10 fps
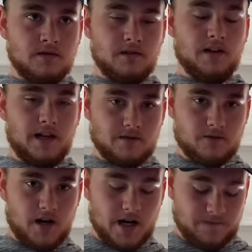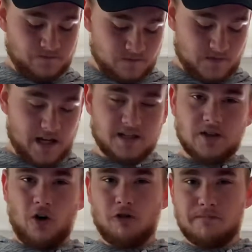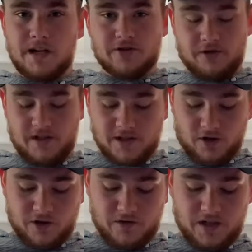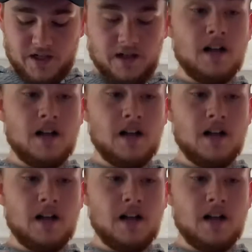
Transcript: that's right, takes the whole measure. That's all you need.